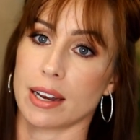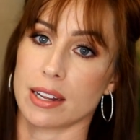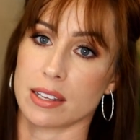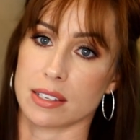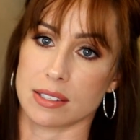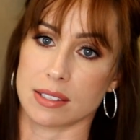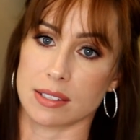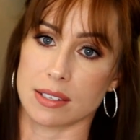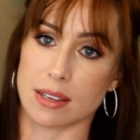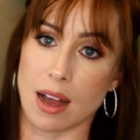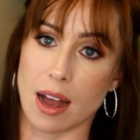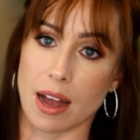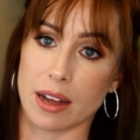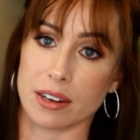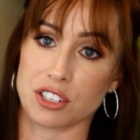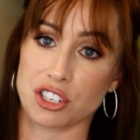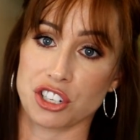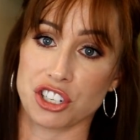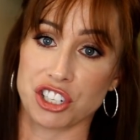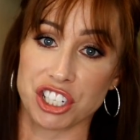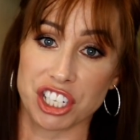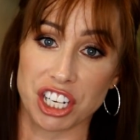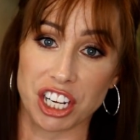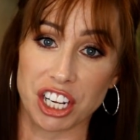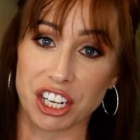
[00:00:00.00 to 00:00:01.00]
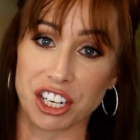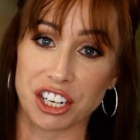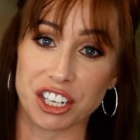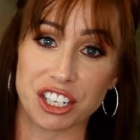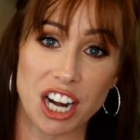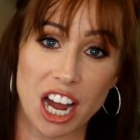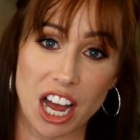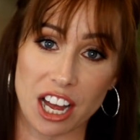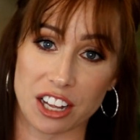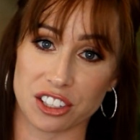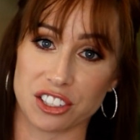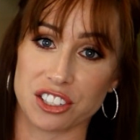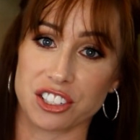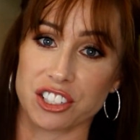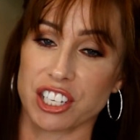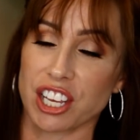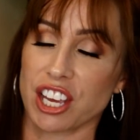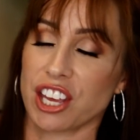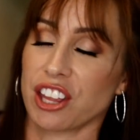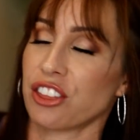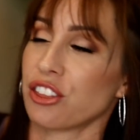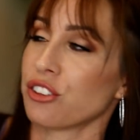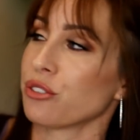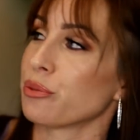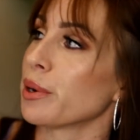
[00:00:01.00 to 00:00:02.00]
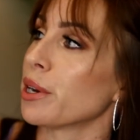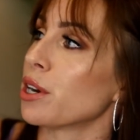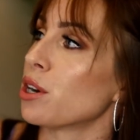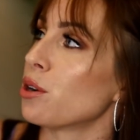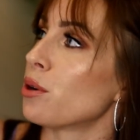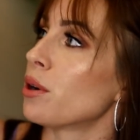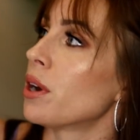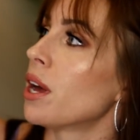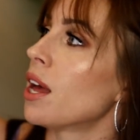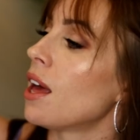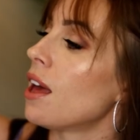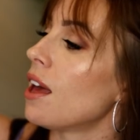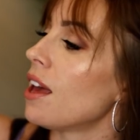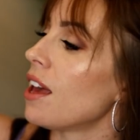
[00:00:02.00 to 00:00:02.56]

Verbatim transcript: It is not sheer, not see-through.